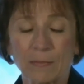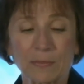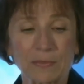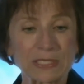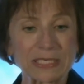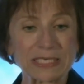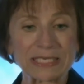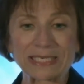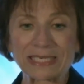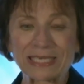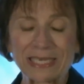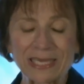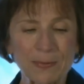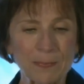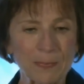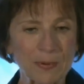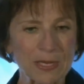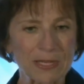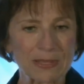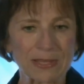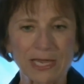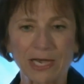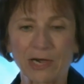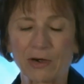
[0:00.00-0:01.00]

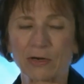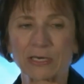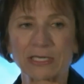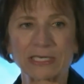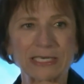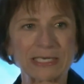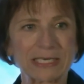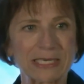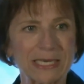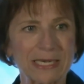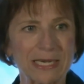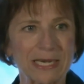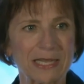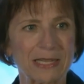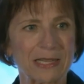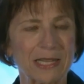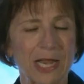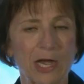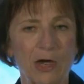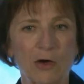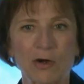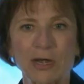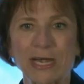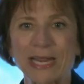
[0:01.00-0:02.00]
sleeping there and sitting
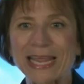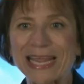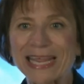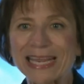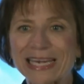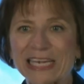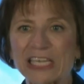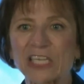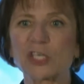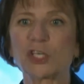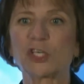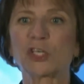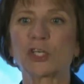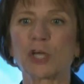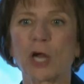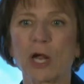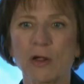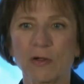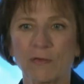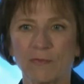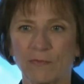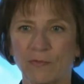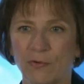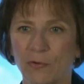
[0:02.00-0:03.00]
there and eating
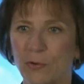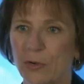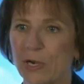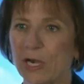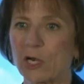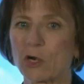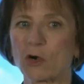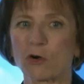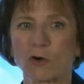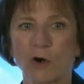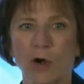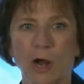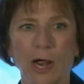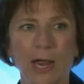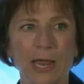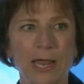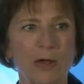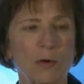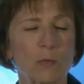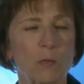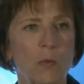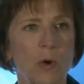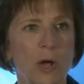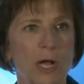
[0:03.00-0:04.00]
junk food and
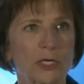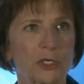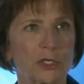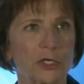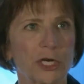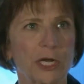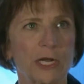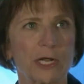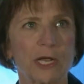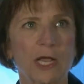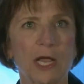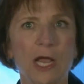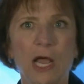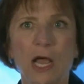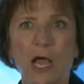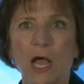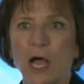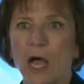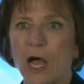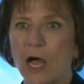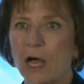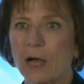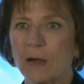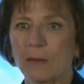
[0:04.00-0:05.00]
crying and watching
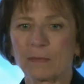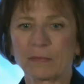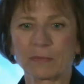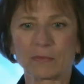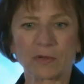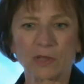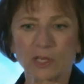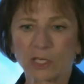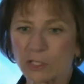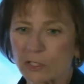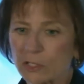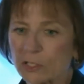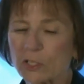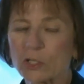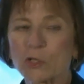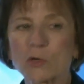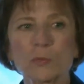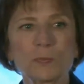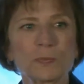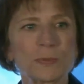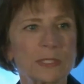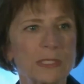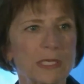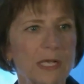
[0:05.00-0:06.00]

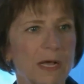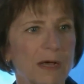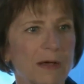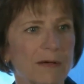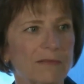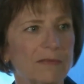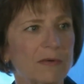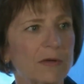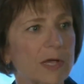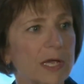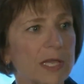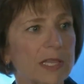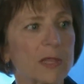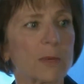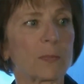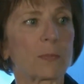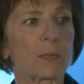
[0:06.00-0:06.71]
loops of the